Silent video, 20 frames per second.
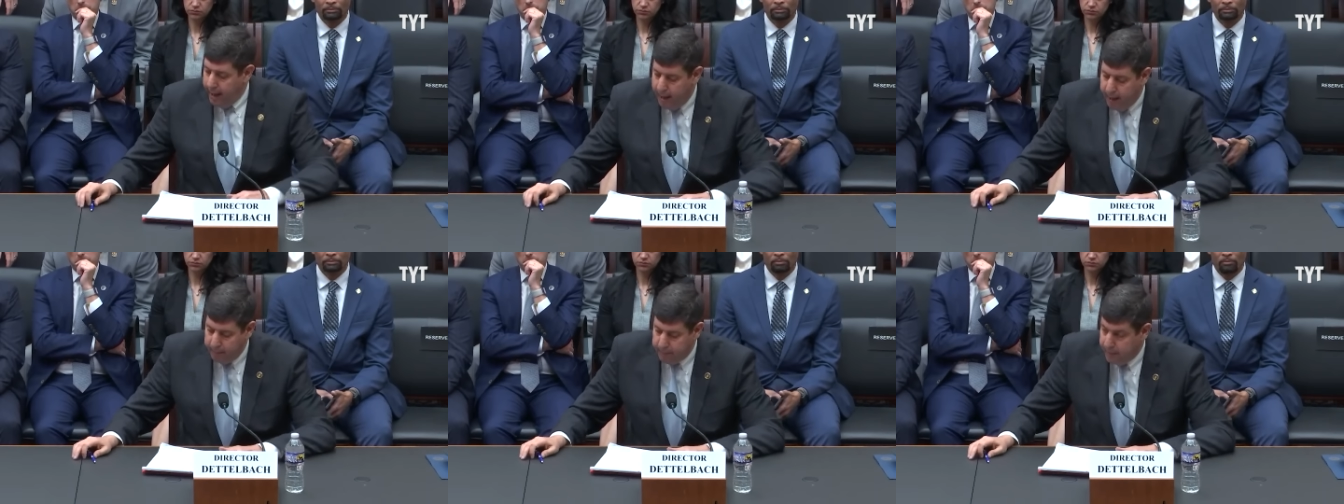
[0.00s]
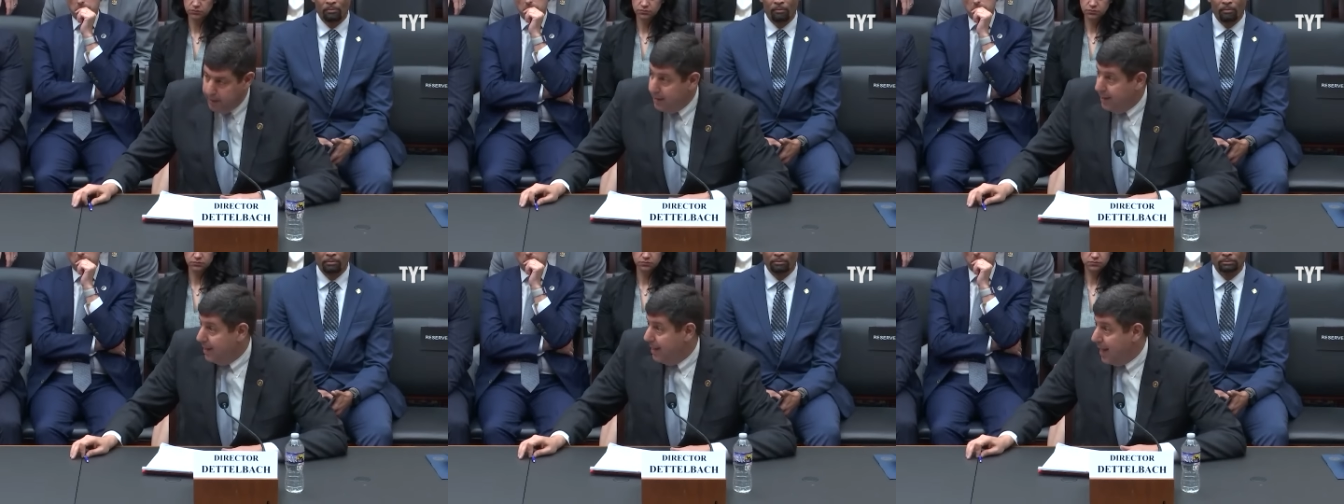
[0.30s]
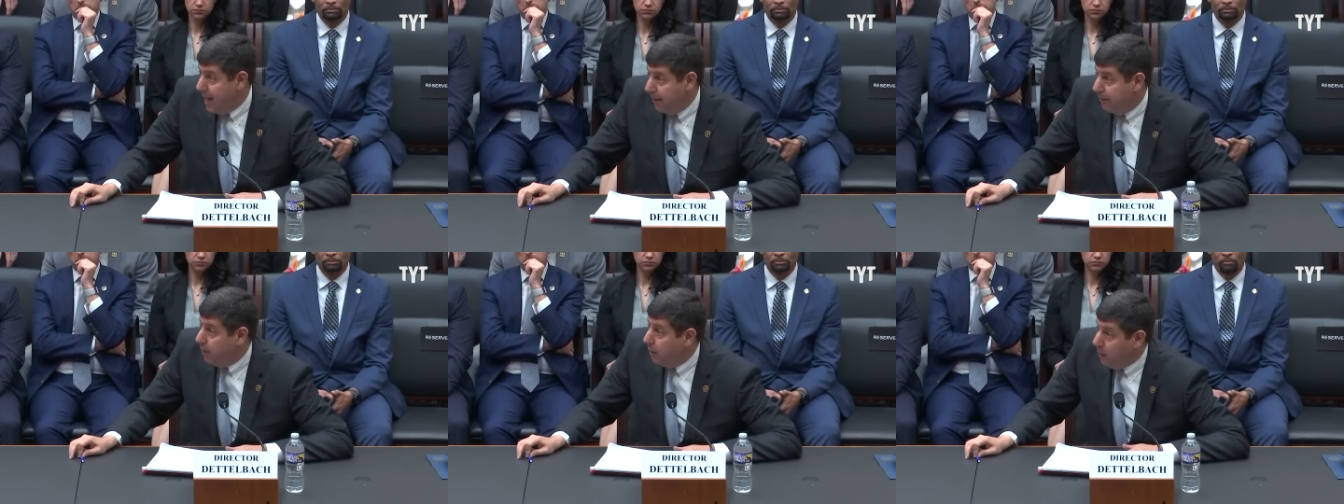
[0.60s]
Um,
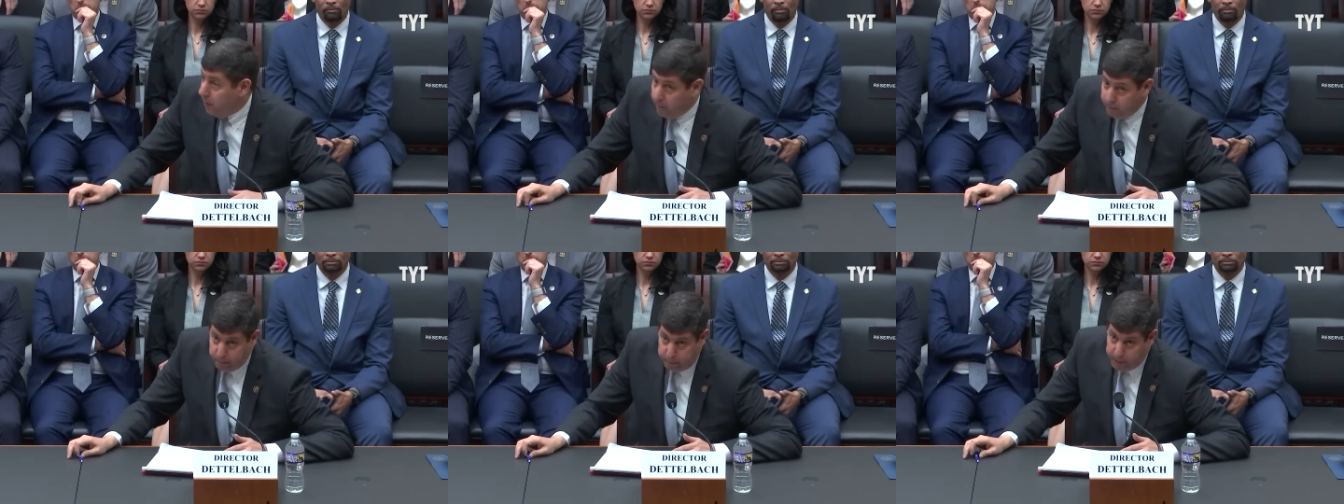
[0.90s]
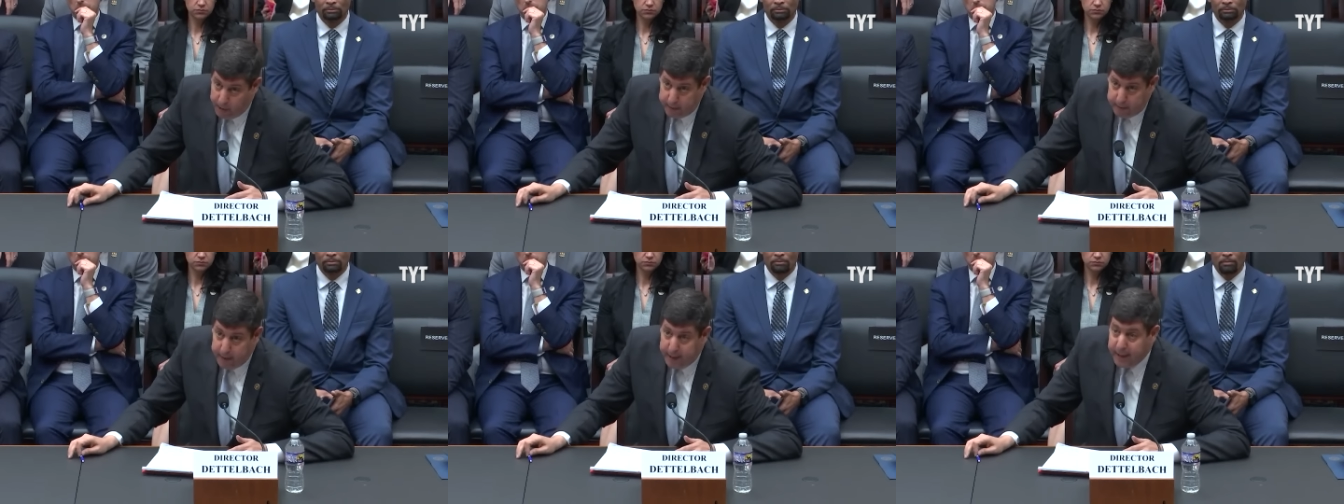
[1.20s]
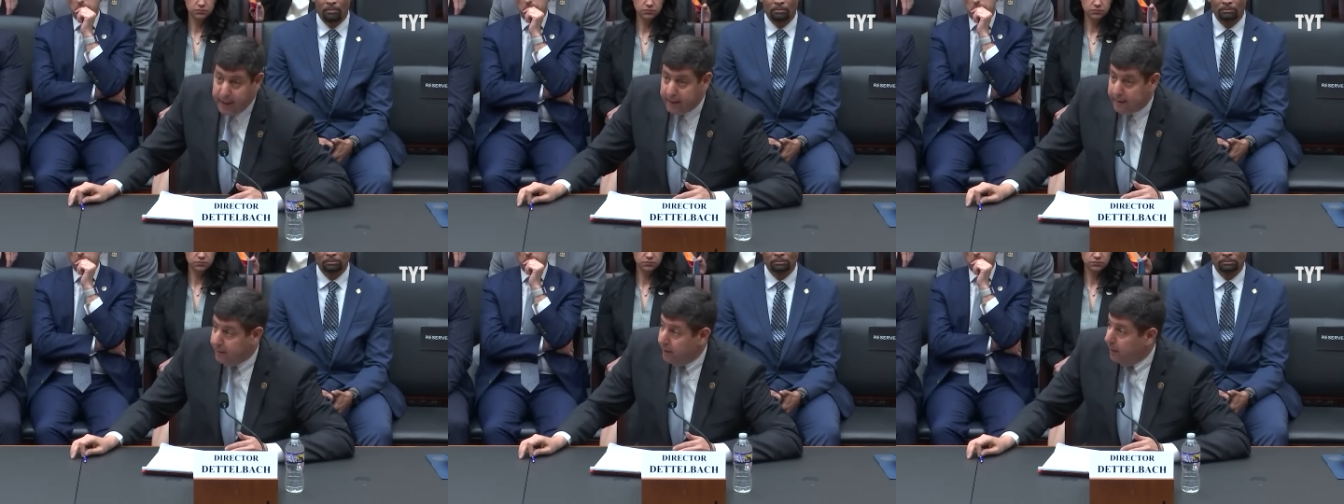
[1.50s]
and there are,
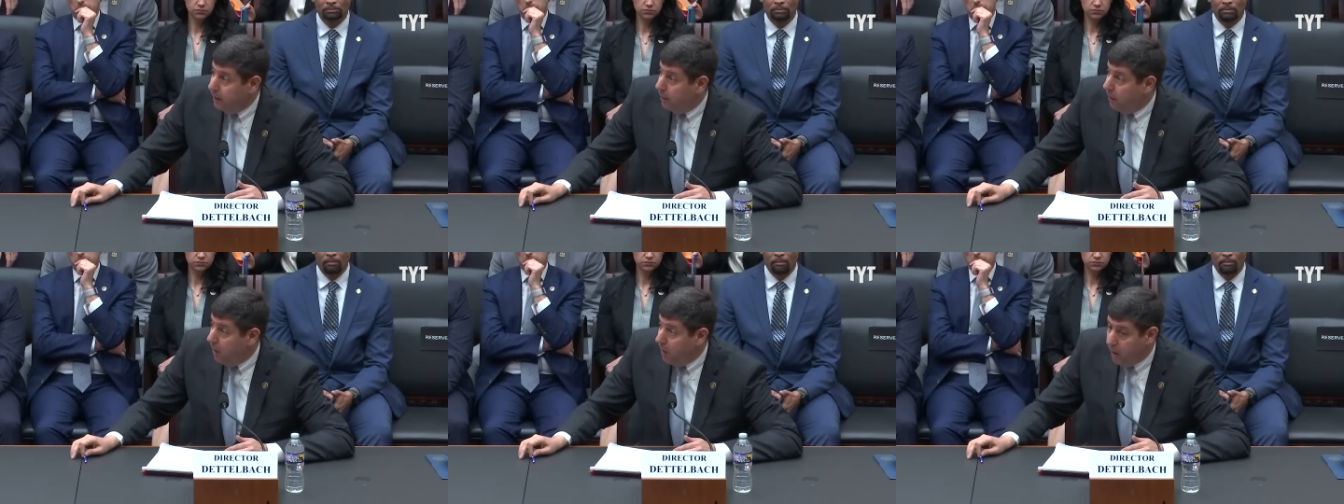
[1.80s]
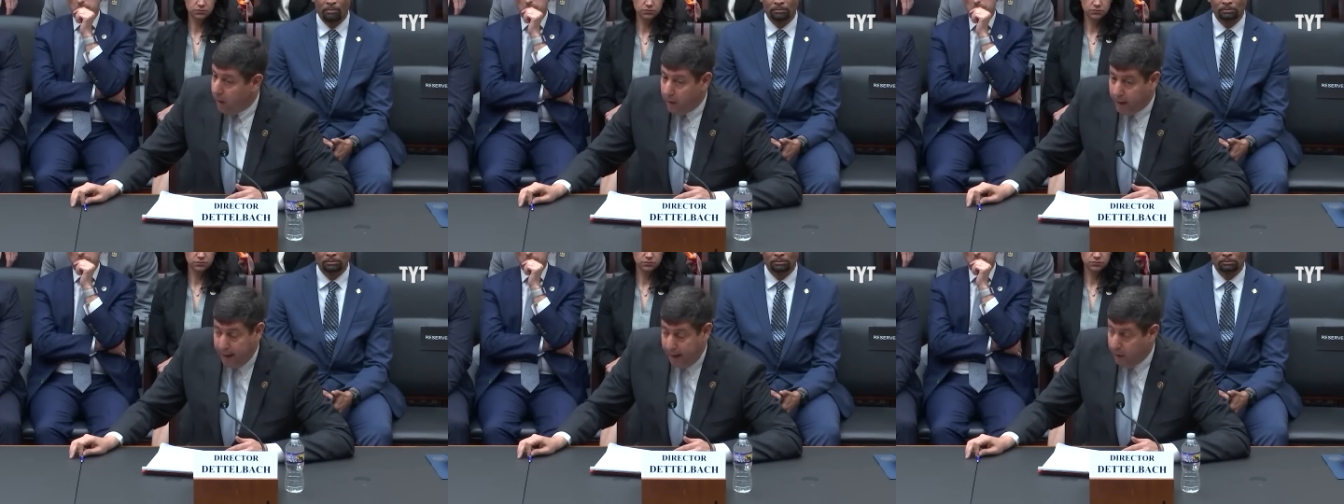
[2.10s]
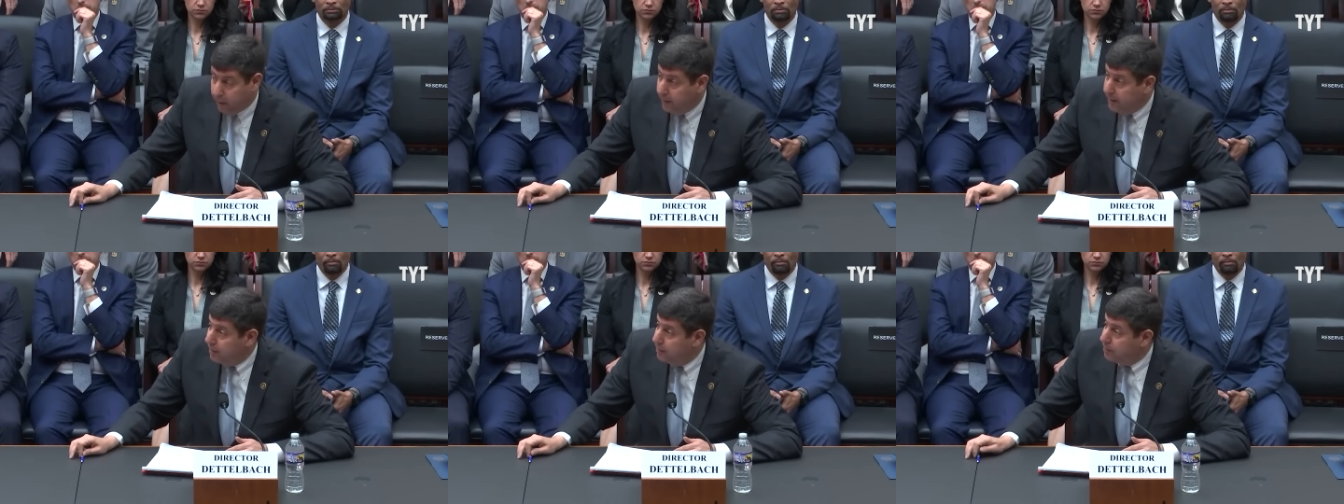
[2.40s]
bluntly, there are
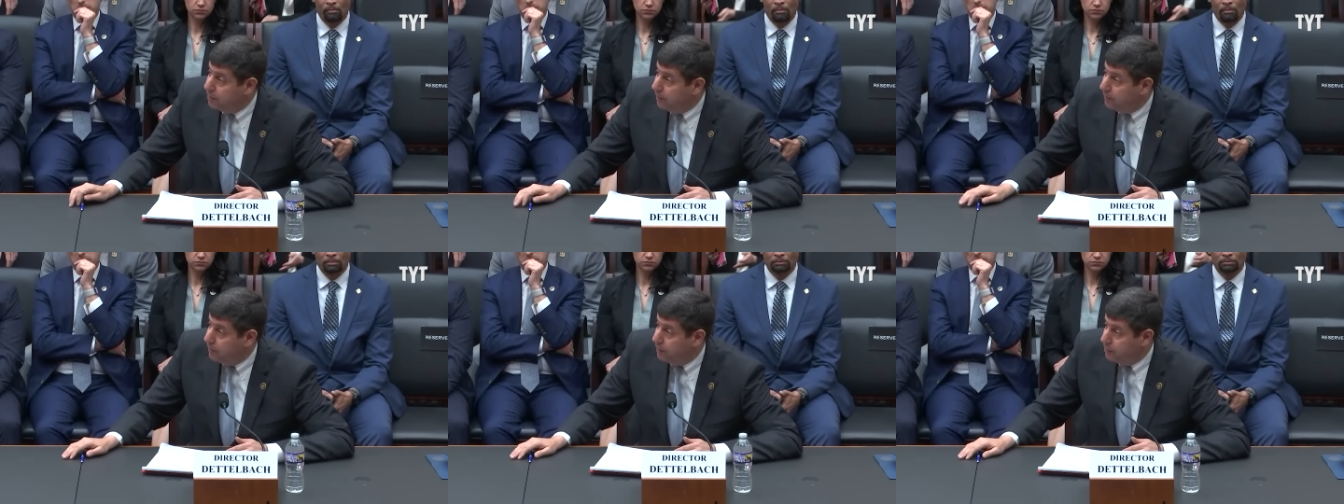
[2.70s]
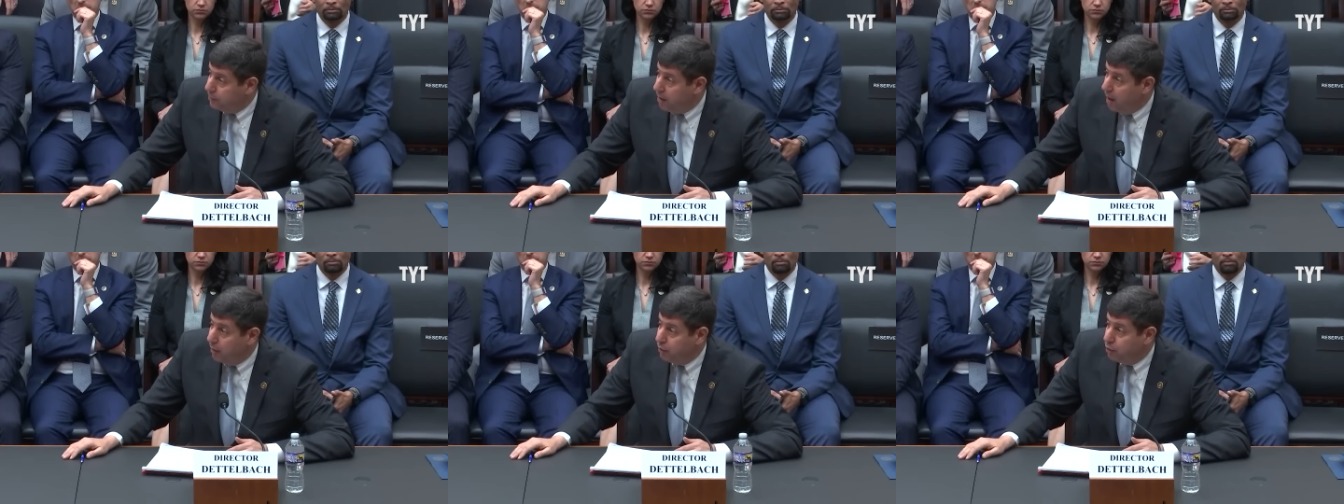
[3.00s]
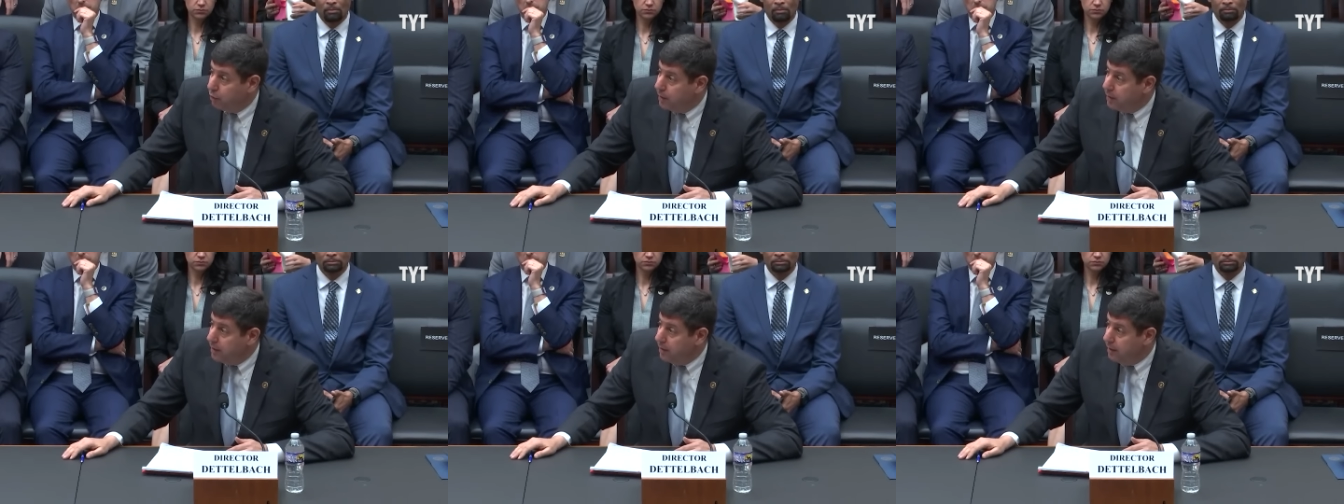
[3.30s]
areas of this
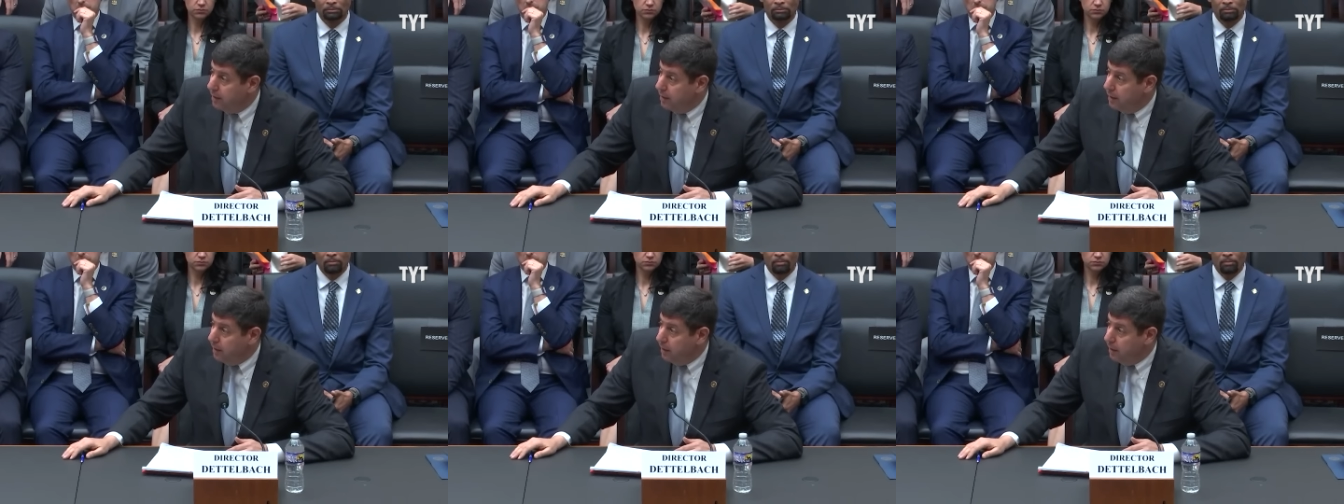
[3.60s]
country